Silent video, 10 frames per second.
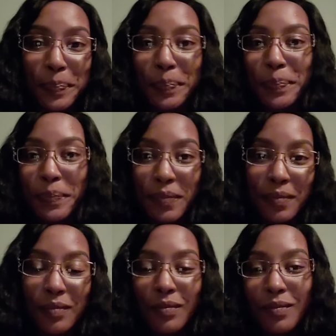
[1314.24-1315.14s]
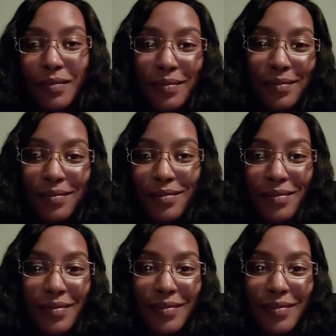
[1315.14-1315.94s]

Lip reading: [no speech]